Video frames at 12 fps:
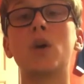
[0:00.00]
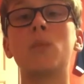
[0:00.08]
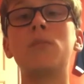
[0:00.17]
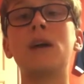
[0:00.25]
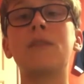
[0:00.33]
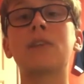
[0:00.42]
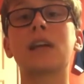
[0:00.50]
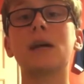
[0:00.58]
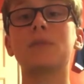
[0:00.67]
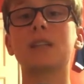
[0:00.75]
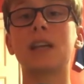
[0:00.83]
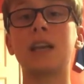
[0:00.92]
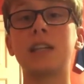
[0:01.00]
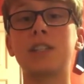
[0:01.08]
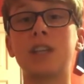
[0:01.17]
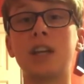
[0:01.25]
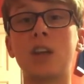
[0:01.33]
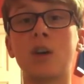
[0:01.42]
We haven't kept a clean
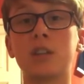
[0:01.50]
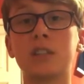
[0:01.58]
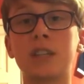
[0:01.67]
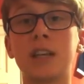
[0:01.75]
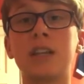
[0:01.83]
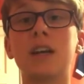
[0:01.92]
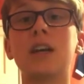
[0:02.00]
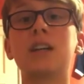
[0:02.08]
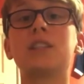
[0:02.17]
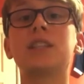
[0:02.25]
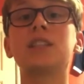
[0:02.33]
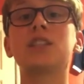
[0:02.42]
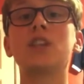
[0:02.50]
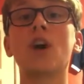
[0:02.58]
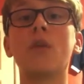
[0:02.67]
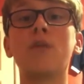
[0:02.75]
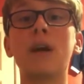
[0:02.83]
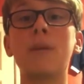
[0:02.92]
sheet, like I said, since
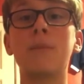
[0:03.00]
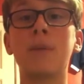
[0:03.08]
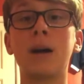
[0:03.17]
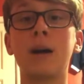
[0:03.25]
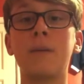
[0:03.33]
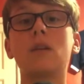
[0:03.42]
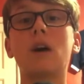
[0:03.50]
November.